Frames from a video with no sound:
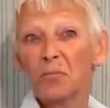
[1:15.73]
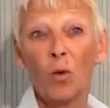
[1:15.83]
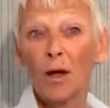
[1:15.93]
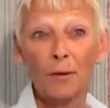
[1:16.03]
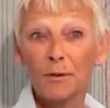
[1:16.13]

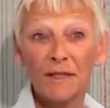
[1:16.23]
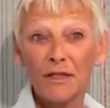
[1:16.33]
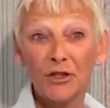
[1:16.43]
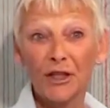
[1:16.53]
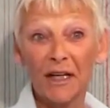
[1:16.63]
while I was
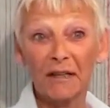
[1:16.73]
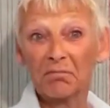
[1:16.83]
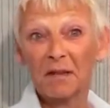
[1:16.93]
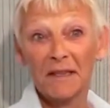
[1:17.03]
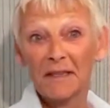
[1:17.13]
stitching it.
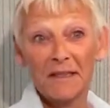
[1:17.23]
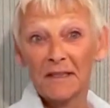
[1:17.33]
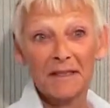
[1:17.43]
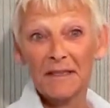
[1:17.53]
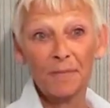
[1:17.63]

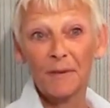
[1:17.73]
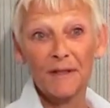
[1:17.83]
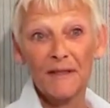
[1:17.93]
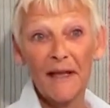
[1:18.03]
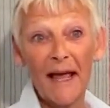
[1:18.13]
It's as simple
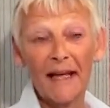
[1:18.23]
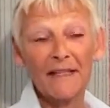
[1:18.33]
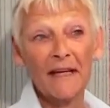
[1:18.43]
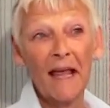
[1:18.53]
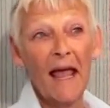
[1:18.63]
as that.